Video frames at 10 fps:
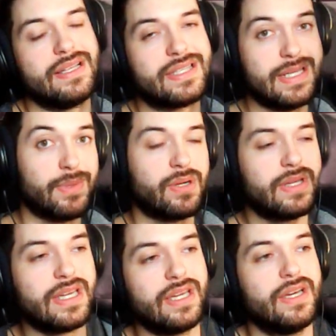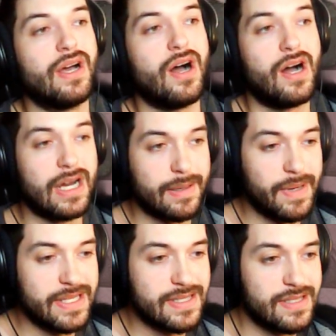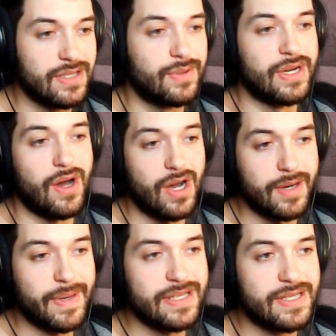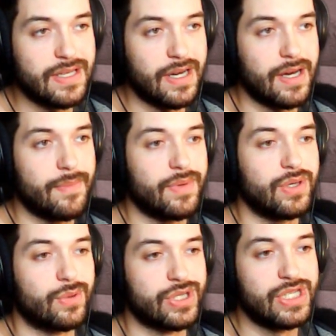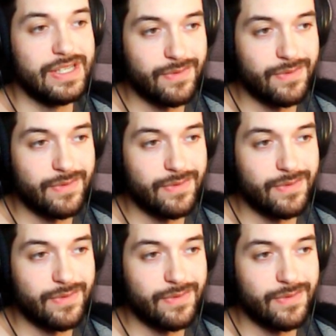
And similarly, augments, you can augment your chief